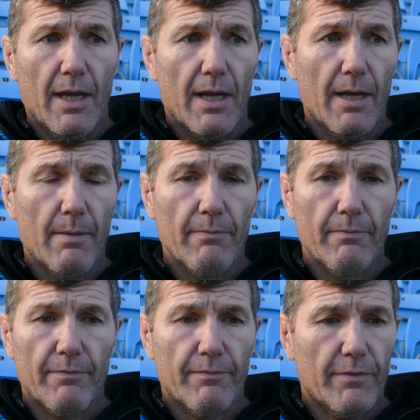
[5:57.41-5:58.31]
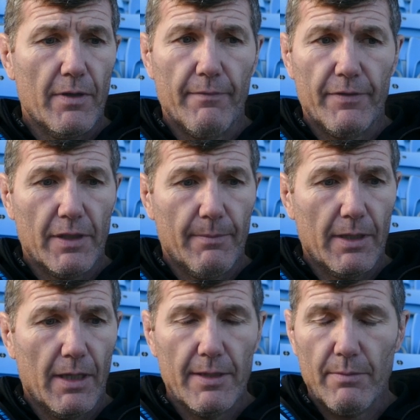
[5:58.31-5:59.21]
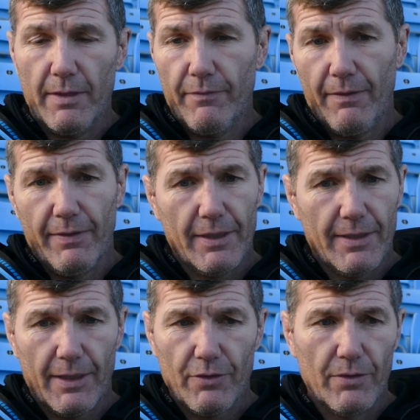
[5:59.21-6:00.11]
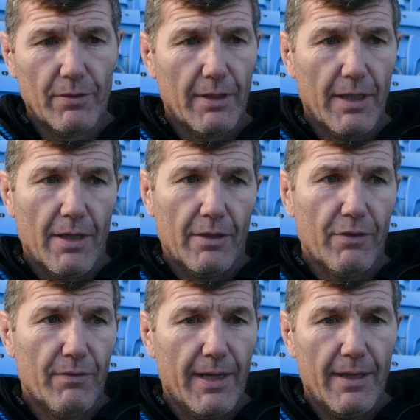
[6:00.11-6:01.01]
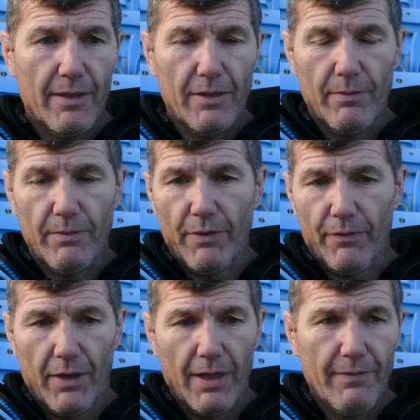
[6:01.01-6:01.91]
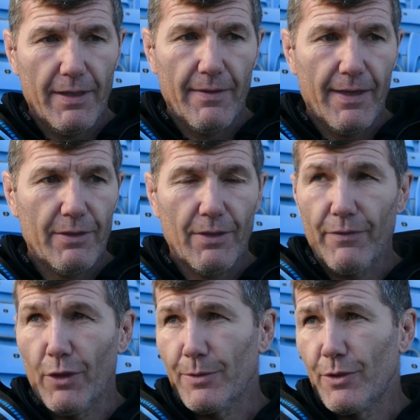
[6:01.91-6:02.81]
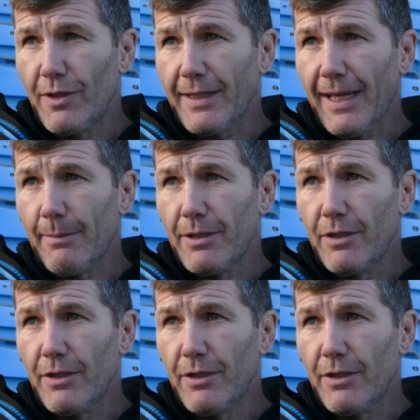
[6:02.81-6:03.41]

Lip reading: For some guys, if you have an international career that you thrive in, and then you have the opportunity to captain